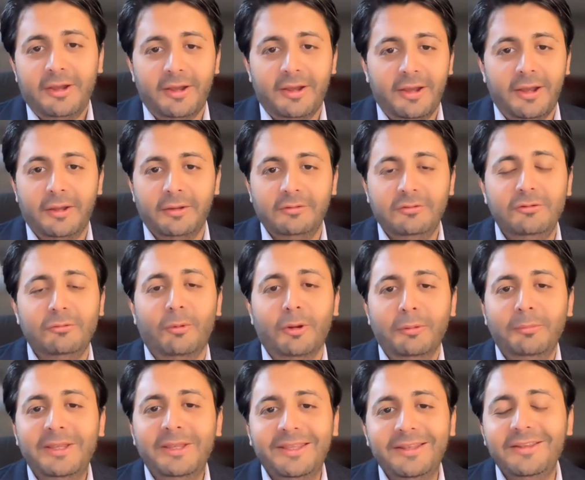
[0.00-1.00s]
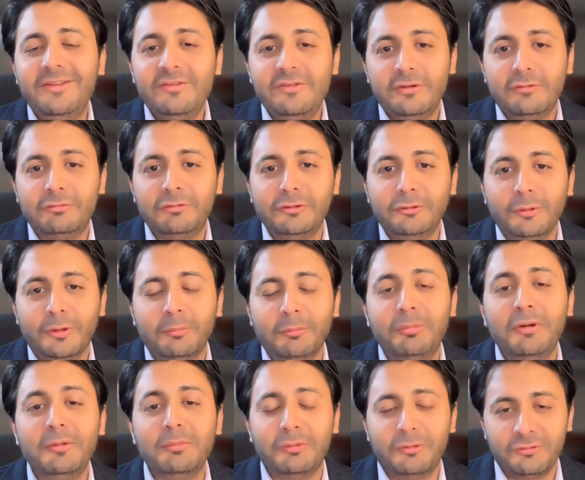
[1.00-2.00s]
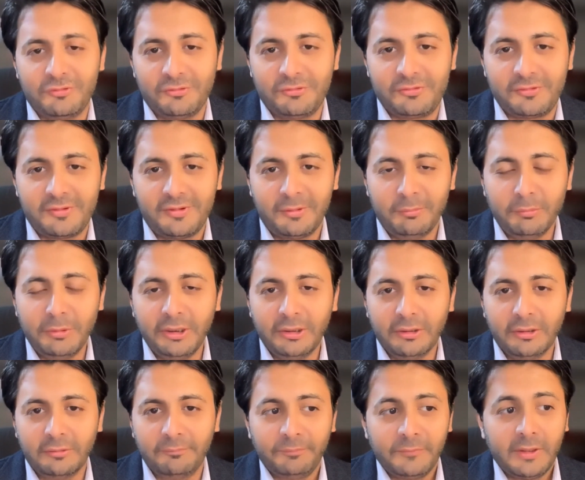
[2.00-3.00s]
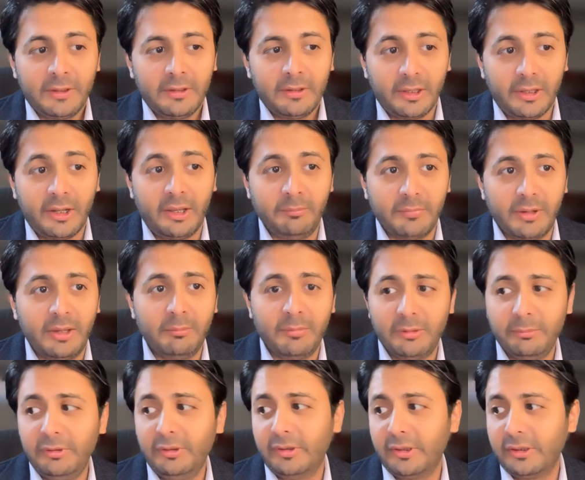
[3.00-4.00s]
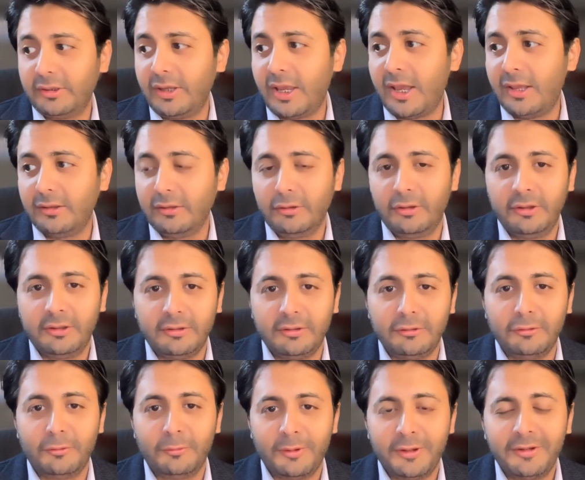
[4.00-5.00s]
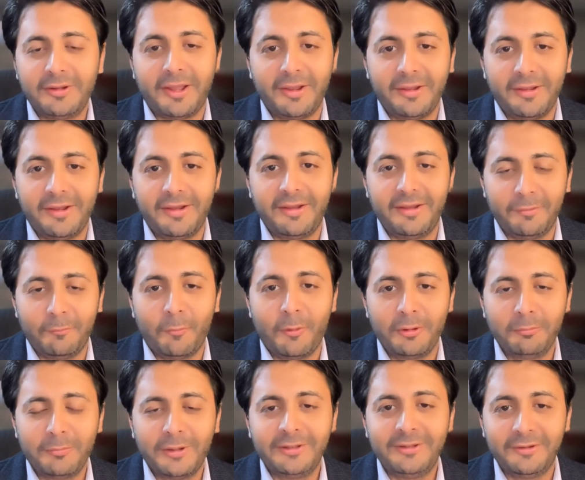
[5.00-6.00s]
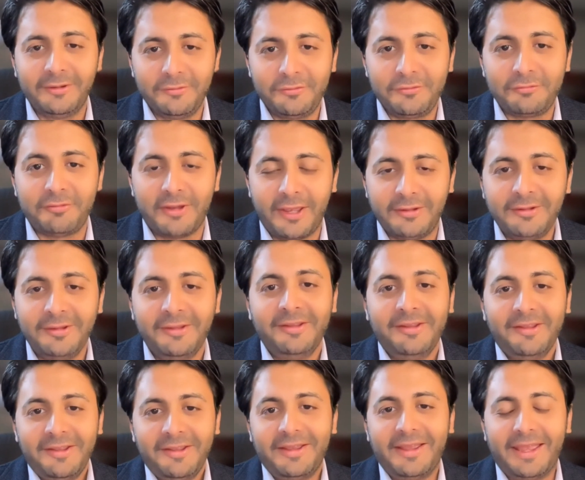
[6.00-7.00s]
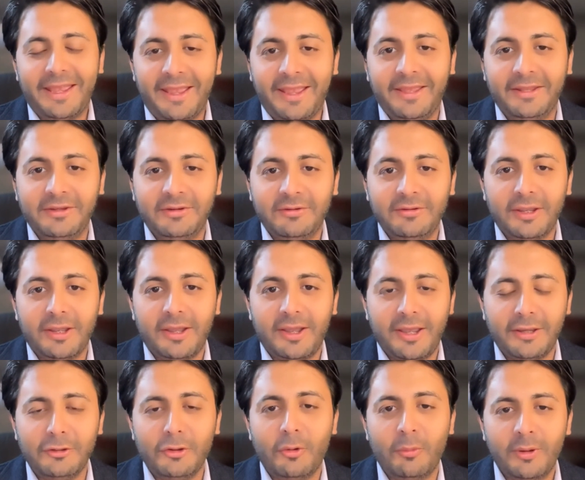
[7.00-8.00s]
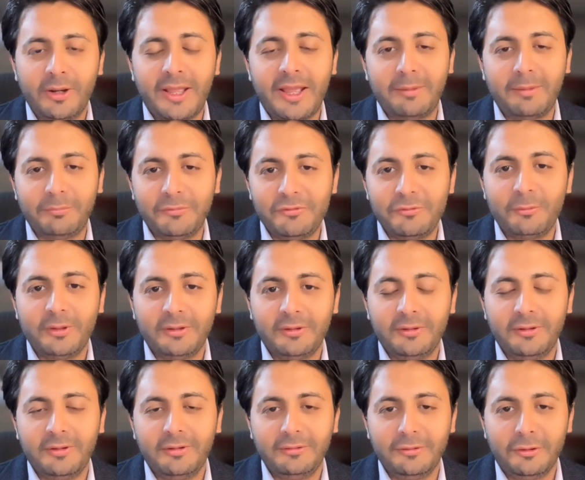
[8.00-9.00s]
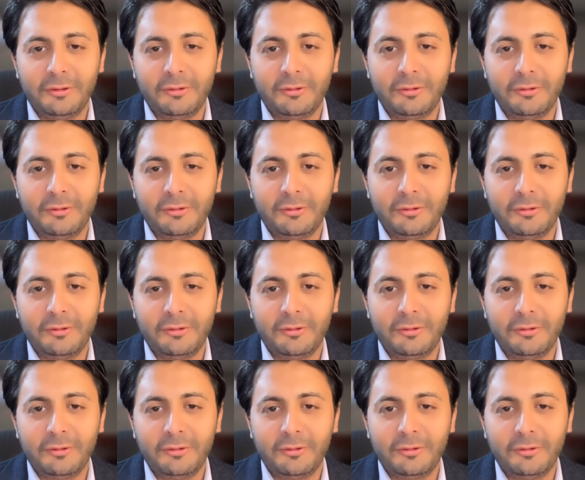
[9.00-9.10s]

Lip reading: Do you want to make it easier for you and pre-purchase a meal? And I might be like, yeah, look, you know what? I want my kids fed. And I know what happens when,